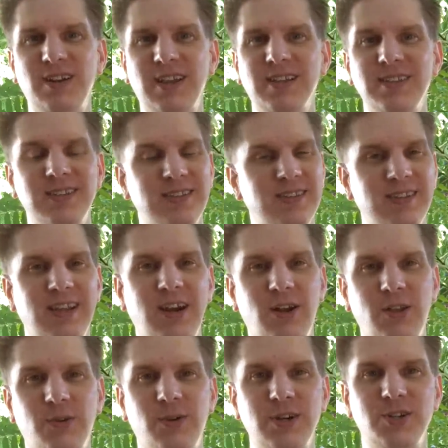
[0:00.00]
because not
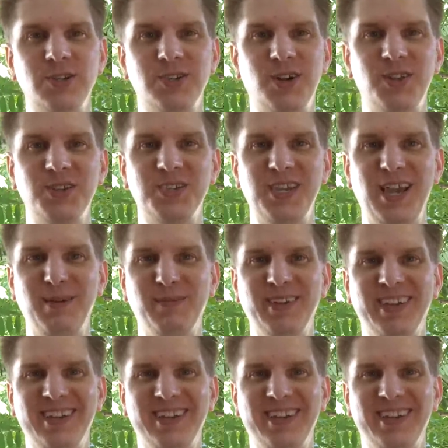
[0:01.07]
all the questions are the same.